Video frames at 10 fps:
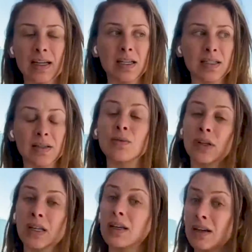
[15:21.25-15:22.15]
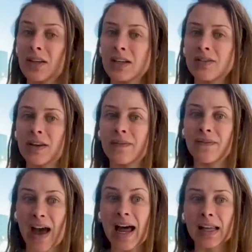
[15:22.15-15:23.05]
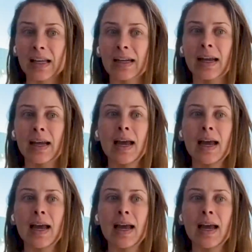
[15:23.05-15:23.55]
is really innovative and valid.